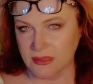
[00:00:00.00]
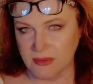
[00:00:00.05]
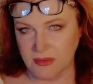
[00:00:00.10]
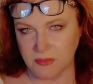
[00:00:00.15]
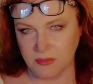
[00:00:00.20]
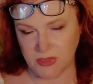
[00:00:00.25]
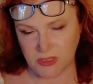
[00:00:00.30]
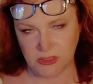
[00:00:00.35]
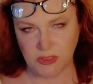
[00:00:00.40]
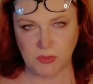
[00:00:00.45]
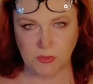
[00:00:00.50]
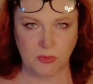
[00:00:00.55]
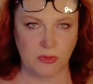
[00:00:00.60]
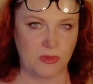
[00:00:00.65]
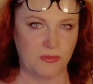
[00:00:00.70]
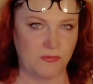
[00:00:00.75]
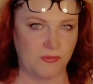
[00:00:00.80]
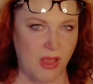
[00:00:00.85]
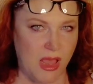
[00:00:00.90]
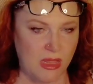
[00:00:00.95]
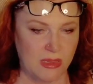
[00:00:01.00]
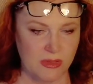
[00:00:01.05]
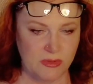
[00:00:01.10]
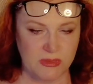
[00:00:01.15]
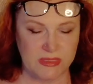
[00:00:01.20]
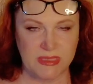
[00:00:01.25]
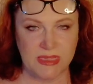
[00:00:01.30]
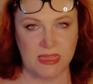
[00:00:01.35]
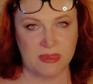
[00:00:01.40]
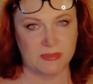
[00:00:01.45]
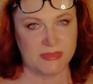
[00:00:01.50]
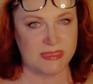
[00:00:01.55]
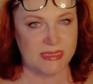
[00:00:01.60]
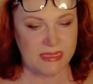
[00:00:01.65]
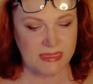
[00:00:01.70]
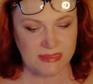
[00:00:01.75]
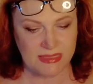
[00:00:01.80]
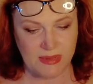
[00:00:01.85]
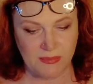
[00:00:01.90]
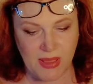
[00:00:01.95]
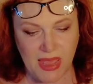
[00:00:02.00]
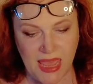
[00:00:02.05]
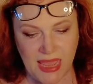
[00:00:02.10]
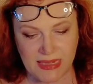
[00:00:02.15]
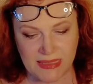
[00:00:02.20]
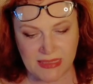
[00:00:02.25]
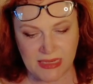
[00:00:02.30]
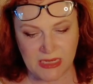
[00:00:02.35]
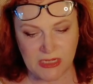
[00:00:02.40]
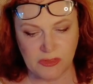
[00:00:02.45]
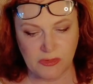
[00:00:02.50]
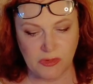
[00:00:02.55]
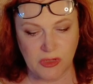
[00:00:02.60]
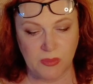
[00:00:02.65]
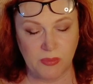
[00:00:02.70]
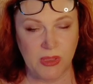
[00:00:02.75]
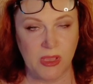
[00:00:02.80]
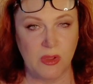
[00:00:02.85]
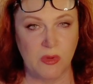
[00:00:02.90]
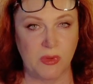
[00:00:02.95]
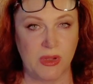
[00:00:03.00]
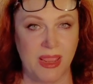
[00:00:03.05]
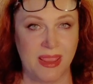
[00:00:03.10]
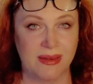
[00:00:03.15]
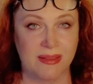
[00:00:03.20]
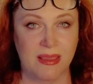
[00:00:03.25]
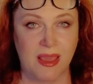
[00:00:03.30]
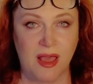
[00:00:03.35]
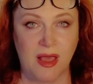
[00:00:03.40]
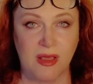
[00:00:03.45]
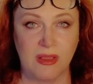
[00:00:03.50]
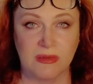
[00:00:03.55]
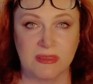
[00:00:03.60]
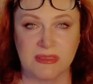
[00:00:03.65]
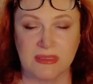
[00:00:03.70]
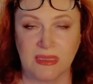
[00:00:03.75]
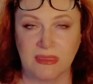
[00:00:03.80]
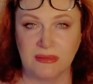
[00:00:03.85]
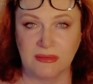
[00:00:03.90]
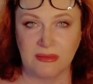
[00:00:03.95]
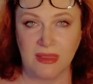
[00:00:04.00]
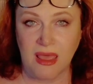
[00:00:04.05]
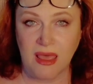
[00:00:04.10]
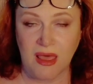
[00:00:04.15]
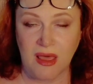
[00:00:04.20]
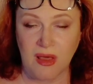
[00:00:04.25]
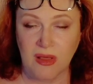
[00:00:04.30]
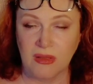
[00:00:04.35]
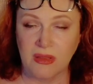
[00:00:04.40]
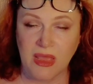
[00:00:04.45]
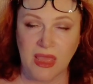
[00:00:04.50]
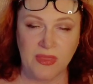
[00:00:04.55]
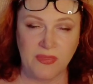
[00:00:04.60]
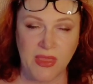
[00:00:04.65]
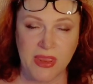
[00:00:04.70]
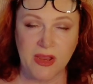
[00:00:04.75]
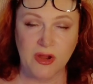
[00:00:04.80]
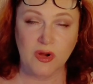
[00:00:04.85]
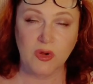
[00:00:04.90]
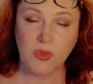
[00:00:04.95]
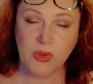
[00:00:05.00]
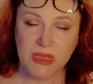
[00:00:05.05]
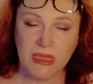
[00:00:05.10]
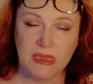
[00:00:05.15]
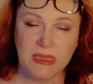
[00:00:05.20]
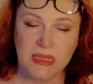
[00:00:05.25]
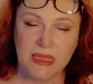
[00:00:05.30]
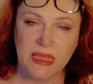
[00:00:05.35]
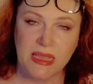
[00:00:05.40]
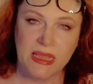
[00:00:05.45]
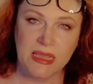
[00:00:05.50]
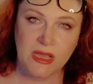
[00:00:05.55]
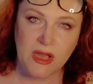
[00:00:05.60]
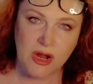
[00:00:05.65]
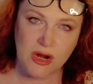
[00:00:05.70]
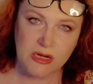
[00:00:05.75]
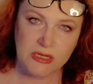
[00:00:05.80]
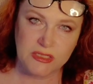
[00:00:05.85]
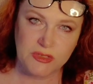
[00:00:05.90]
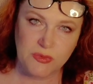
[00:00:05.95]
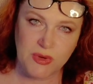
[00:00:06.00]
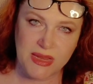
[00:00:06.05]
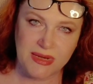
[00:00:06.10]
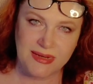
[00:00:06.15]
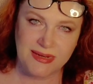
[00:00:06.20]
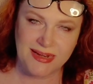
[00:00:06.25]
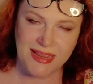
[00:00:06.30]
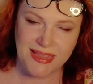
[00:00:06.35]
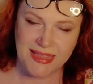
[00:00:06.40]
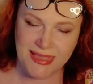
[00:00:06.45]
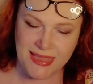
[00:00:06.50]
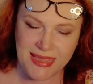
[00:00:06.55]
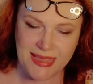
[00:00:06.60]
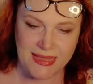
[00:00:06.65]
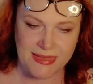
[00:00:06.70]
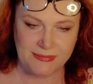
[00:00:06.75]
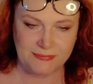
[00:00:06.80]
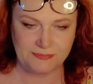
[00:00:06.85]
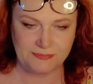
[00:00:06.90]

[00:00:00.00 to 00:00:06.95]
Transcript: Mr. Bull follows them, sees them hiding under a boat, and calls the law, and they are quickly incarcerated again.